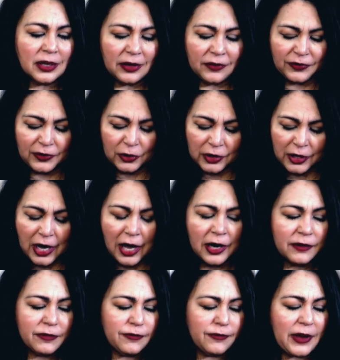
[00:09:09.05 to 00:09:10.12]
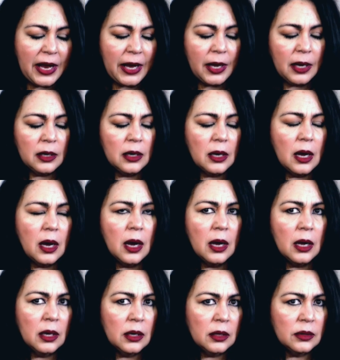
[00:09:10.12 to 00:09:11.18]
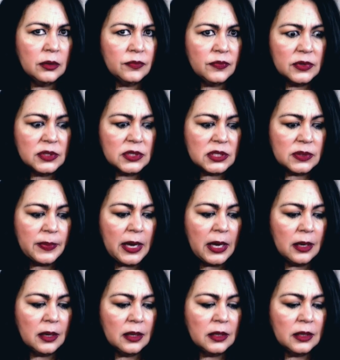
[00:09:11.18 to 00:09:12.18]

If you're not a fan of smell,